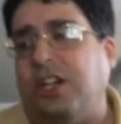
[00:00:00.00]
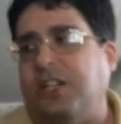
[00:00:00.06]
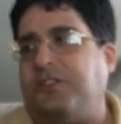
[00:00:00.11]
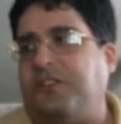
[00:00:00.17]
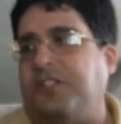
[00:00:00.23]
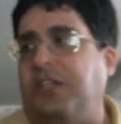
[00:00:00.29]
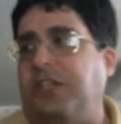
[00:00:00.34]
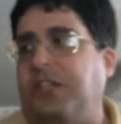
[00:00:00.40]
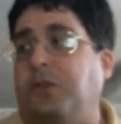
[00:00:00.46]

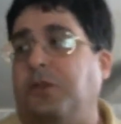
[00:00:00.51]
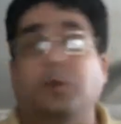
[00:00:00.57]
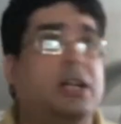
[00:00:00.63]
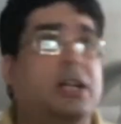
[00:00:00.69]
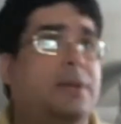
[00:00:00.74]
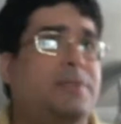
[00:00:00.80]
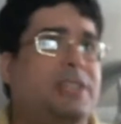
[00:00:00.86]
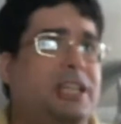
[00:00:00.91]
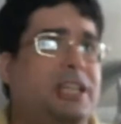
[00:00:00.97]
seeing who
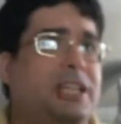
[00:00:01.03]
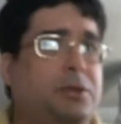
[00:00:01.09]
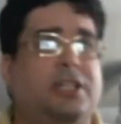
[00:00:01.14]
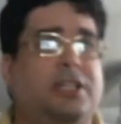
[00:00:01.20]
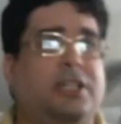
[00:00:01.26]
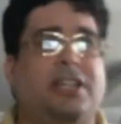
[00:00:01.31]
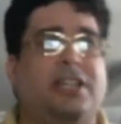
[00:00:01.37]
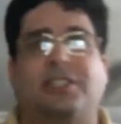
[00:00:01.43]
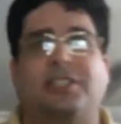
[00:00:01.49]
comes in, who
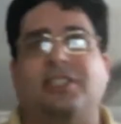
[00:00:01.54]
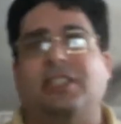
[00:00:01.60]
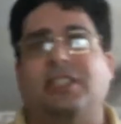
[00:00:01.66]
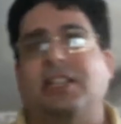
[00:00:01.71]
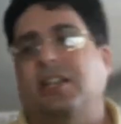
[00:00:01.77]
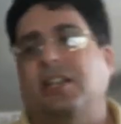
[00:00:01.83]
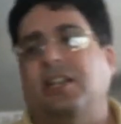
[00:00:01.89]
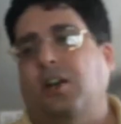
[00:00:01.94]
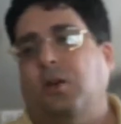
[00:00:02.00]
doesn't,
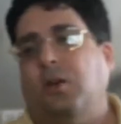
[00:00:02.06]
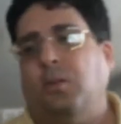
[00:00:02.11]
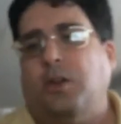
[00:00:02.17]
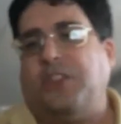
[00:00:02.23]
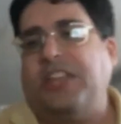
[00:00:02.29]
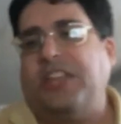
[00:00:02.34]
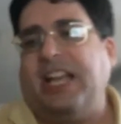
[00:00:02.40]
what